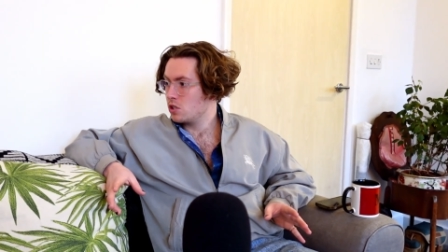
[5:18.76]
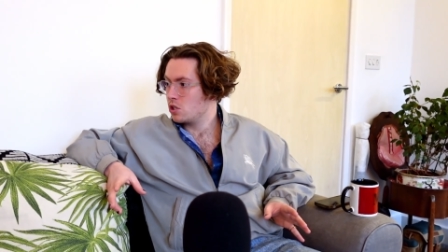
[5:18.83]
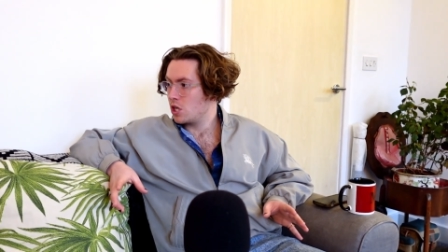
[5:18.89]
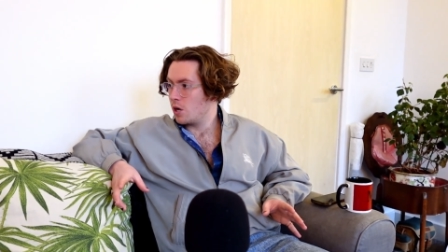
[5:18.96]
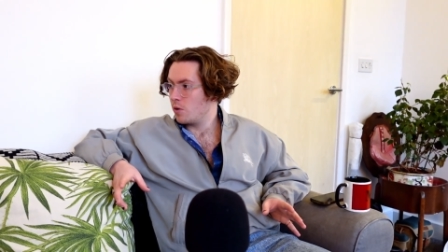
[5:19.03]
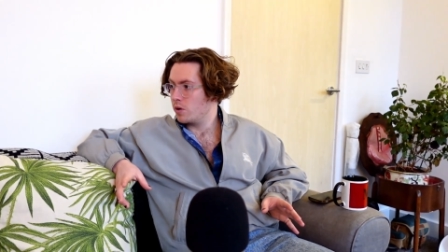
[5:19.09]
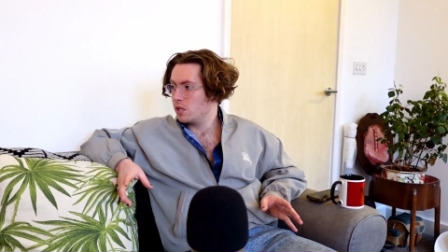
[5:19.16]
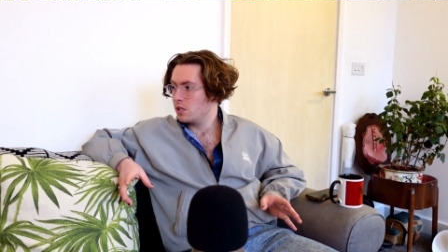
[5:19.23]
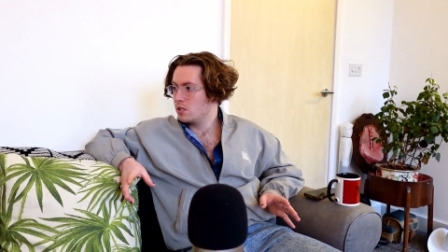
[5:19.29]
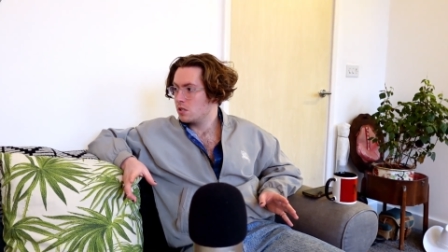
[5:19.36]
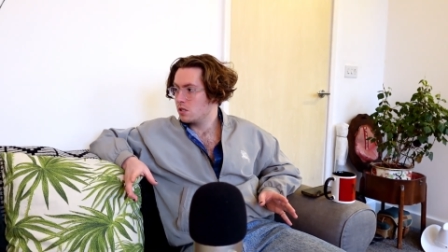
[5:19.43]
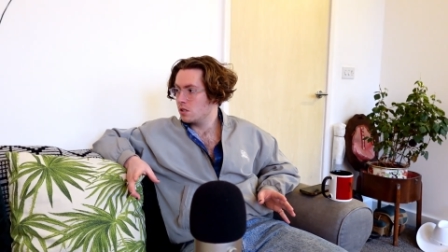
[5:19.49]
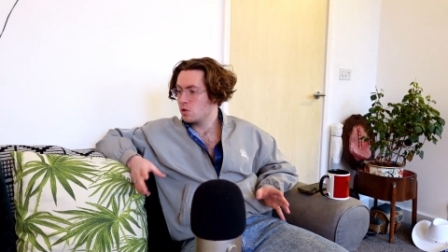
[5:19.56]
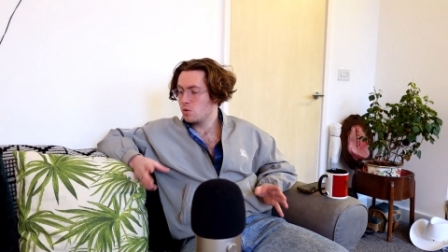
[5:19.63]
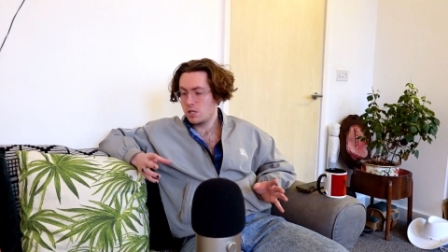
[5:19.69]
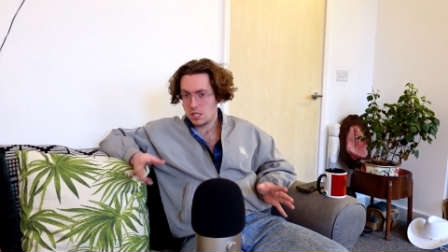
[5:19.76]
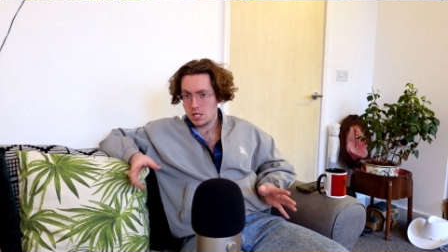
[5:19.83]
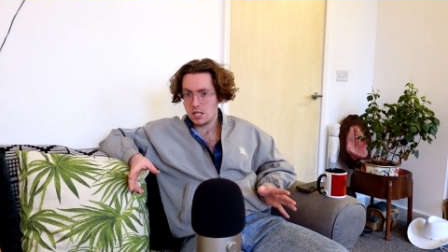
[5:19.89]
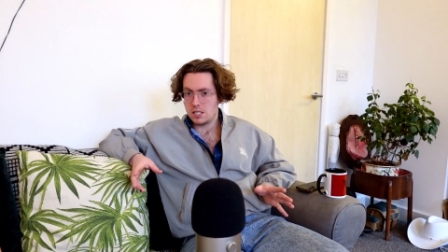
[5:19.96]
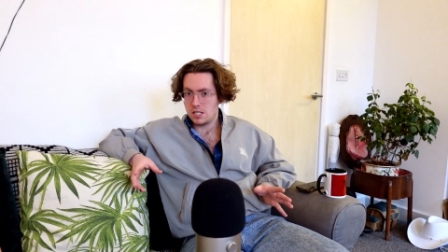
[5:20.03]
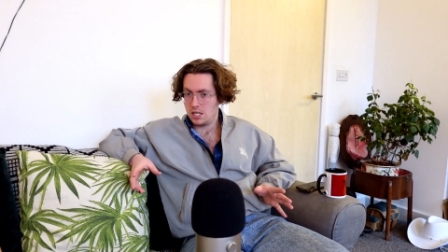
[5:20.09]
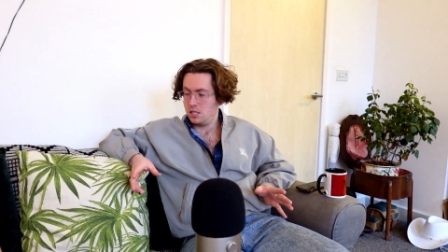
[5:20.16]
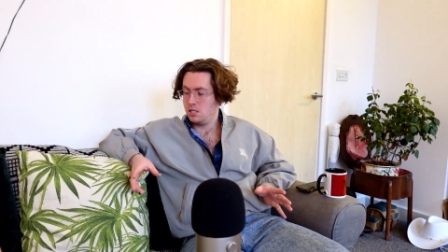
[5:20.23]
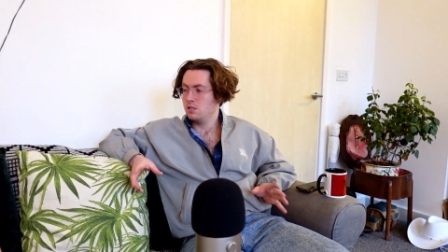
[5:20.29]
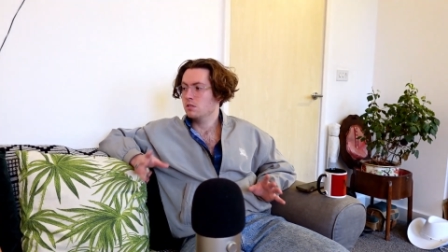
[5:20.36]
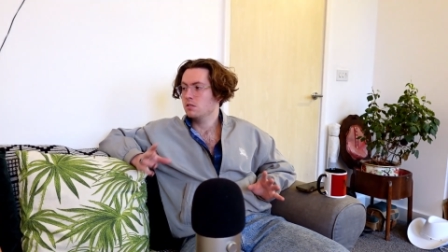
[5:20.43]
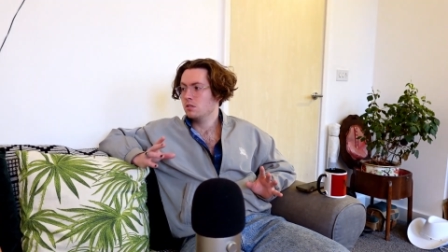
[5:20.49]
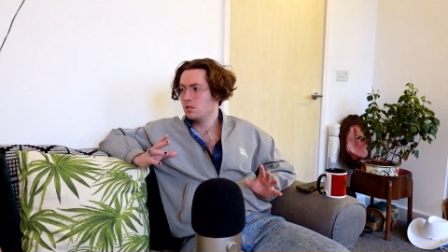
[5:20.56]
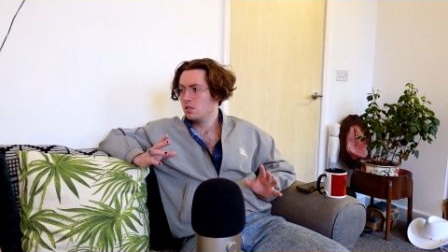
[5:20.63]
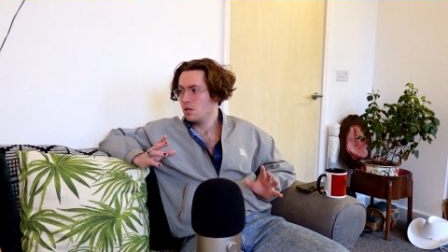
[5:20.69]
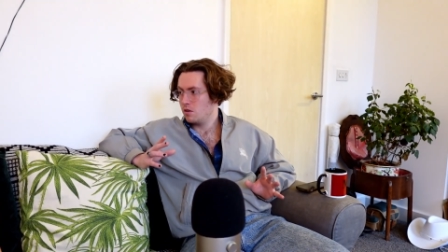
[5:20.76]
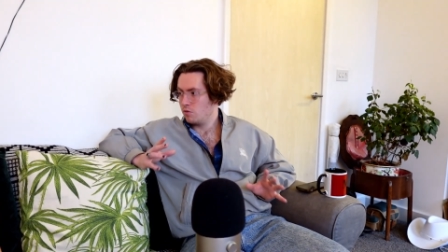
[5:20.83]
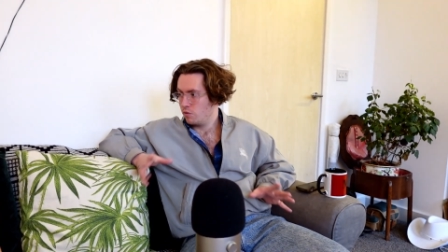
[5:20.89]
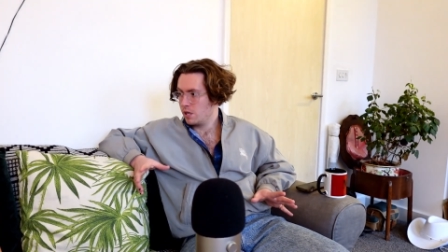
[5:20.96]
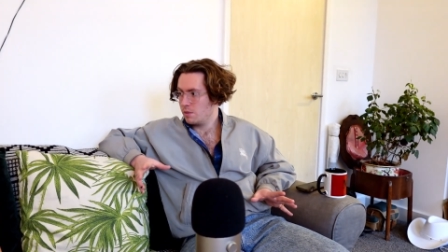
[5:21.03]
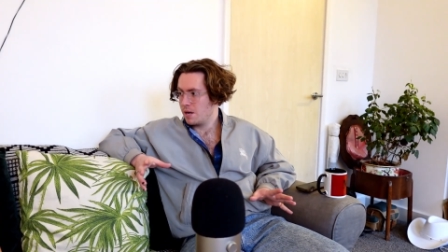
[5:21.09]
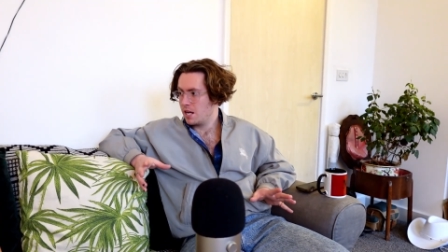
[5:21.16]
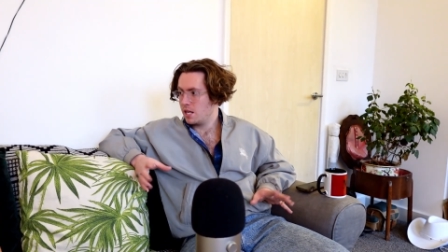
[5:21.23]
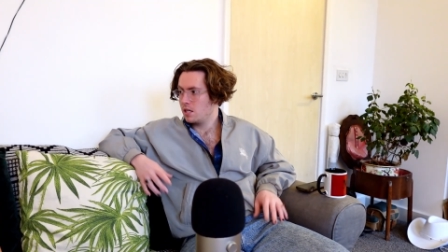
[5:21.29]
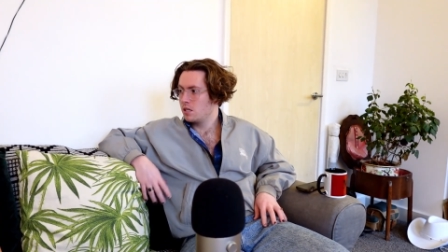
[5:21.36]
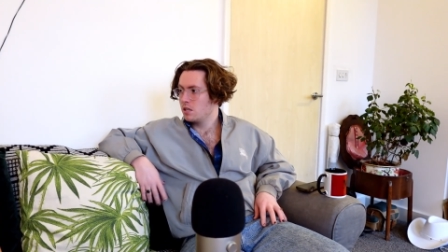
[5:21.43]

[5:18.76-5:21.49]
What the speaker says: shall we, to 2018 remake